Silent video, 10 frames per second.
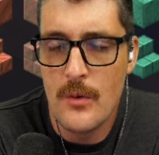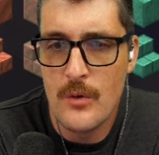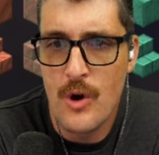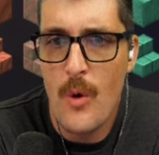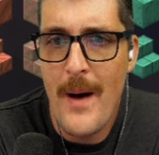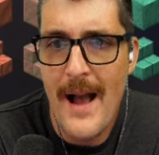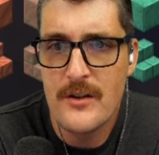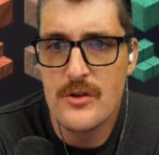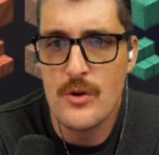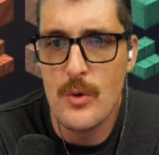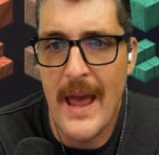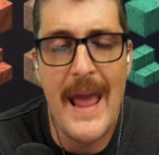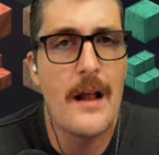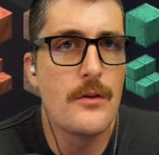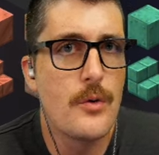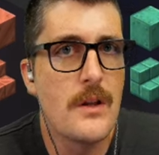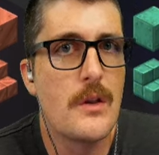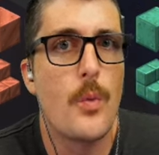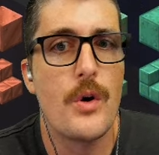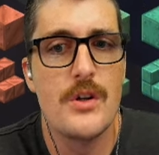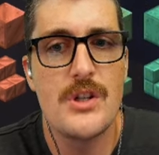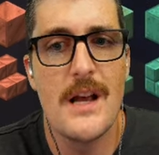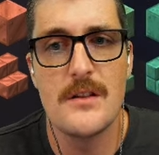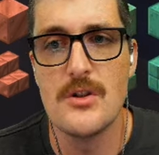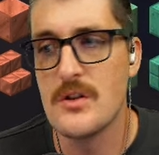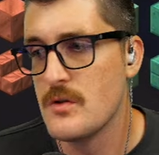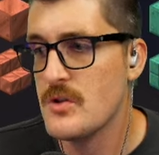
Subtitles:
go back to hand looting the wooden chest and just